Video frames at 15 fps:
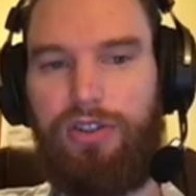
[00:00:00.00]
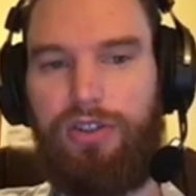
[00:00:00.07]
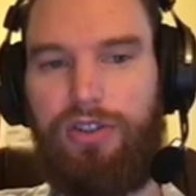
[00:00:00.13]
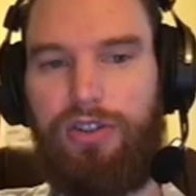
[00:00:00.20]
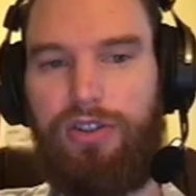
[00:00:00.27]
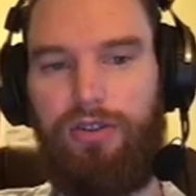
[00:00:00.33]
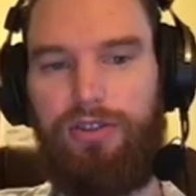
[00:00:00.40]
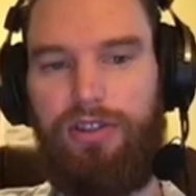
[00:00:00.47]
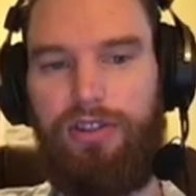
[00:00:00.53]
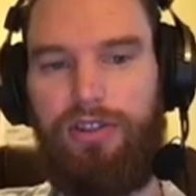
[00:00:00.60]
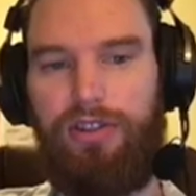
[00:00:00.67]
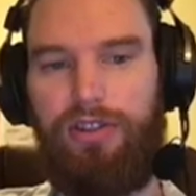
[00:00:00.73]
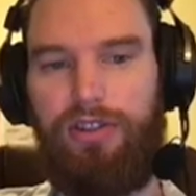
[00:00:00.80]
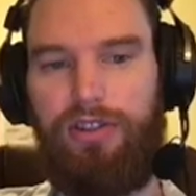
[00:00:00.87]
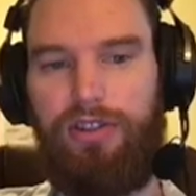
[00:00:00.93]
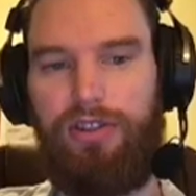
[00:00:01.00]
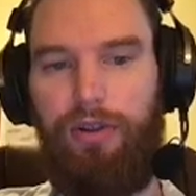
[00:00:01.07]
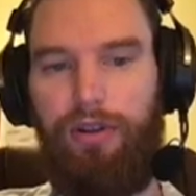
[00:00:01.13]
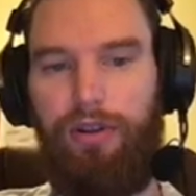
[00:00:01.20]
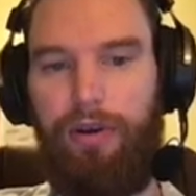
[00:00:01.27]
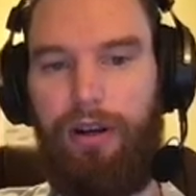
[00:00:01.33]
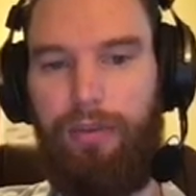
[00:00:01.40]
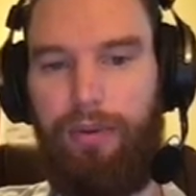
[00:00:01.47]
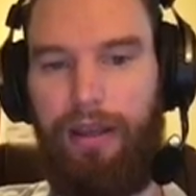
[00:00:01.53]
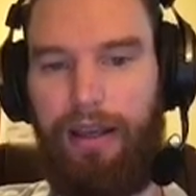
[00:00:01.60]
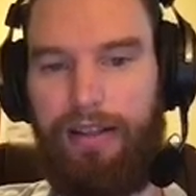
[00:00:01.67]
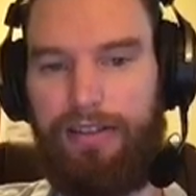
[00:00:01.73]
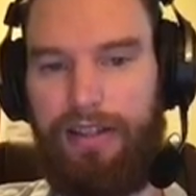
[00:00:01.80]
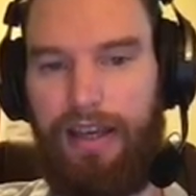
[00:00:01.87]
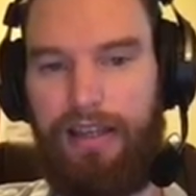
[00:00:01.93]
articles here, how to build a better
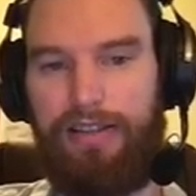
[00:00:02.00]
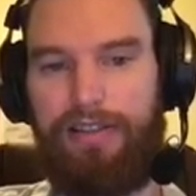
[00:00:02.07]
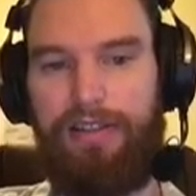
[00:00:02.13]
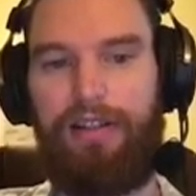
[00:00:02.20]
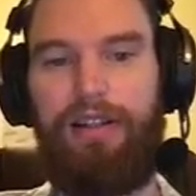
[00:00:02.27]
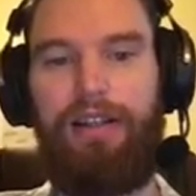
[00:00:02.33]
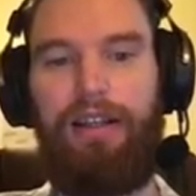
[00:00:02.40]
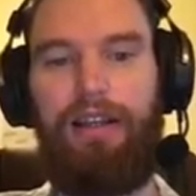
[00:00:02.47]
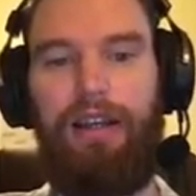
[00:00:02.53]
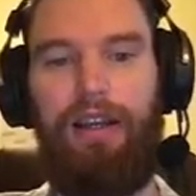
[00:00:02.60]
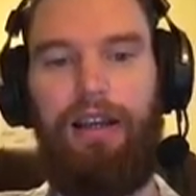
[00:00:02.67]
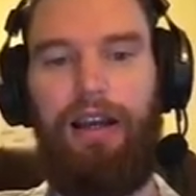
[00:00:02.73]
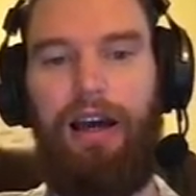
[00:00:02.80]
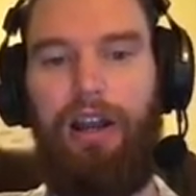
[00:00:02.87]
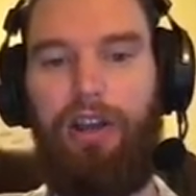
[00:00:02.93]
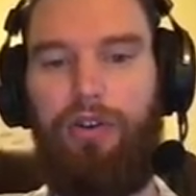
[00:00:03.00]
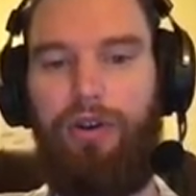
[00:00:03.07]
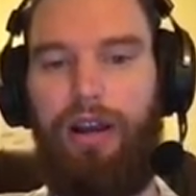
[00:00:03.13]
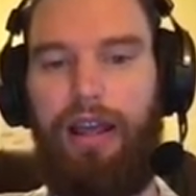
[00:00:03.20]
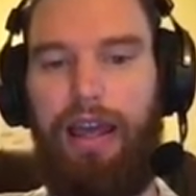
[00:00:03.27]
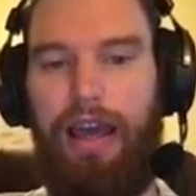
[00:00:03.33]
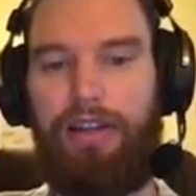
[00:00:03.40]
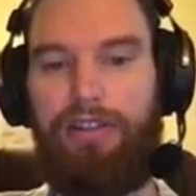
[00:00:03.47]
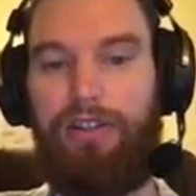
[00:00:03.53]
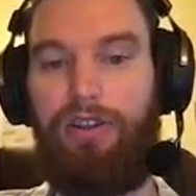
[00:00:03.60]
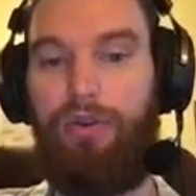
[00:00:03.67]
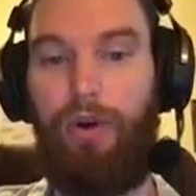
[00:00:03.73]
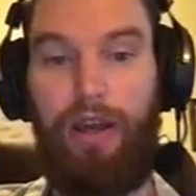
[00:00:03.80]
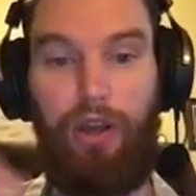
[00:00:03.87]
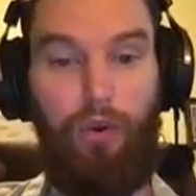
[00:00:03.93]
Behance case study, how to create a catchy
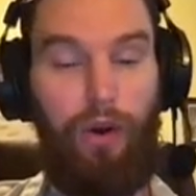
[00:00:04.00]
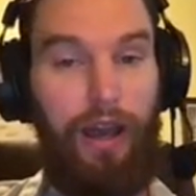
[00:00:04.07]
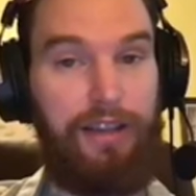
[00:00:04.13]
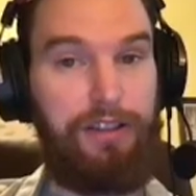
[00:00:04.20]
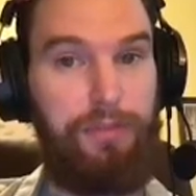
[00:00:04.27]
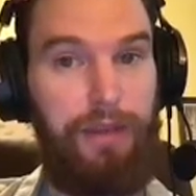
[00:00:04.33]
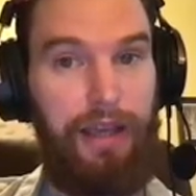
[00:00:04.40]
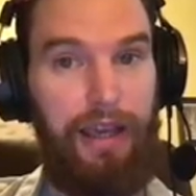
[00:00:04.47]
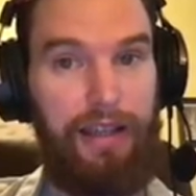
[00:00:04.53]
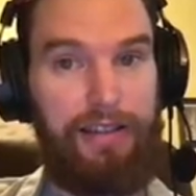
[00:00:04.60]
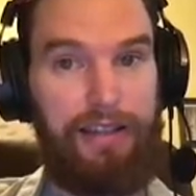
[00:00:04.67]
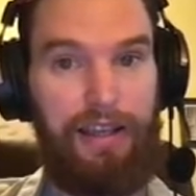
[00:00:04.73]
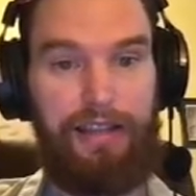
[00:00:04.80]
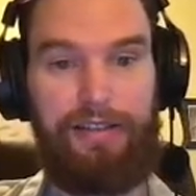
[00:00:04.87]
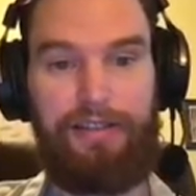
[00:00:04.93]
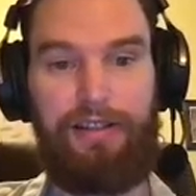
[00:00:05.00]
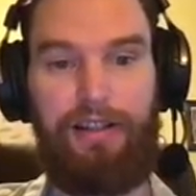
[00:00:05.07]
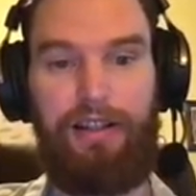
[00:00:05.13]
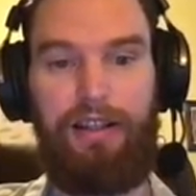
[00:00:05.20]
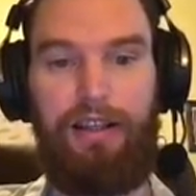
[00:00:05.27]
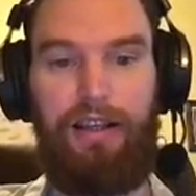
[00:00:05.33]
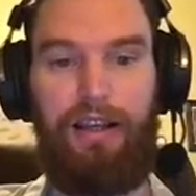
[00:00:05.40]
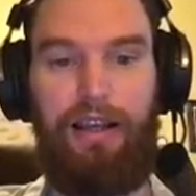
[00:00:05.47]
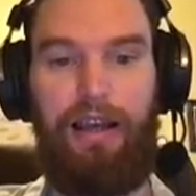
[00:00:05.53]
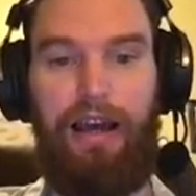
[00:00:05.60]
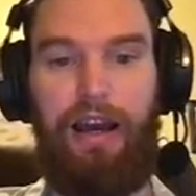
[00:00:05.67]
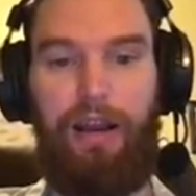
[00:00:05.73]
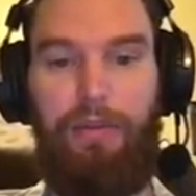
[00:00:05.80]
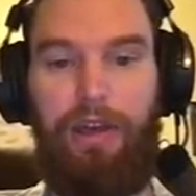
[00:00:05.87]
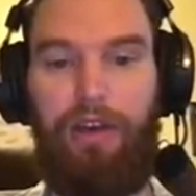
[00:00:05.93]
UI UX Behance case study,
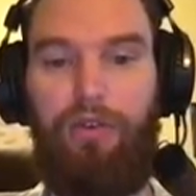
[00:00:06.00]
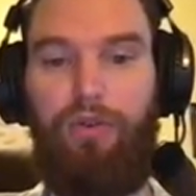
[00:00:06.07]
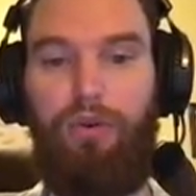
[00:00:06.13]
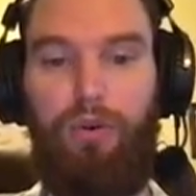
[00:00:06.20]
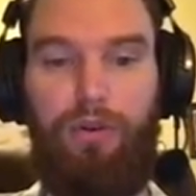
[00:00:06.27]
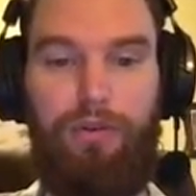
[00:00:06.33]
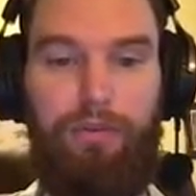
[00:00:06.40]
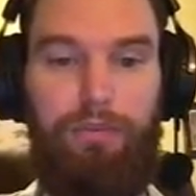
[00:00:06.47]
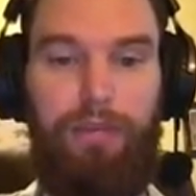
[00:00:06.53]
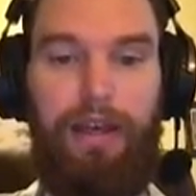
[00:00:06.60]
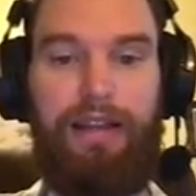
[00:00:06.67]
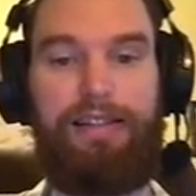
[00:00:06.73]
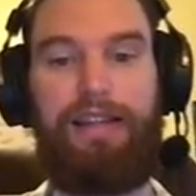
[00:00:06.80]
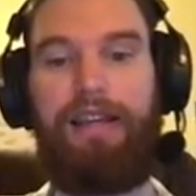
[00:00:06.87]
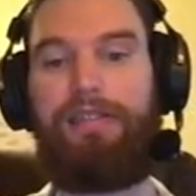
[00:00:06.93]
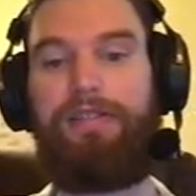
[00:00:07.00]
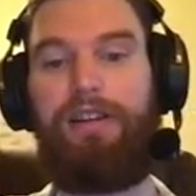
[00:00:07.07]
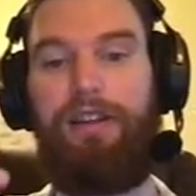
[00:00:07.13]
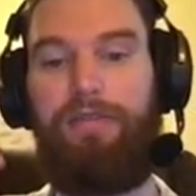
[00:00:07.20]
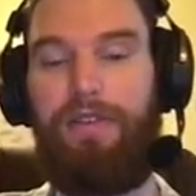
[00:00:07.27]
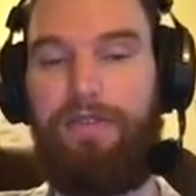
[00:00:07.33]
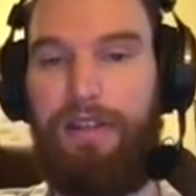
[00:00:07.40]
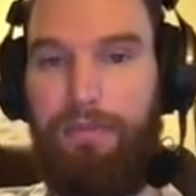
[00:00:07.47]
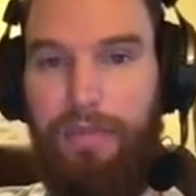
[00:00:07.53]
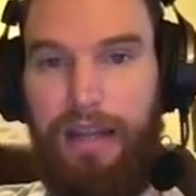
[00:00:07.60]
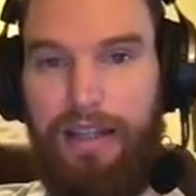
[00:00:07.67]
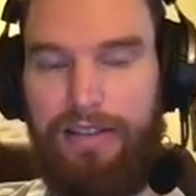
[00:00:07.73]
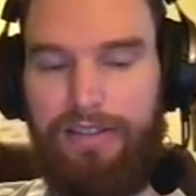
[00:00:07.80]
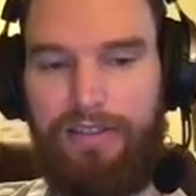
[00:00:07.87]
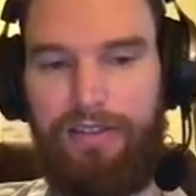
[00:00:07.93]
how to make a cool Behance case study in 15
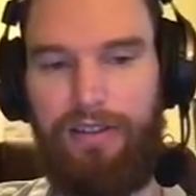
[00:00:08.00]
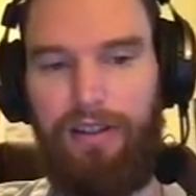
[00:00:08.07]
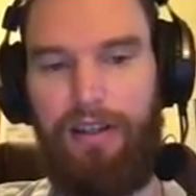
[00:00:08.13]
minutes.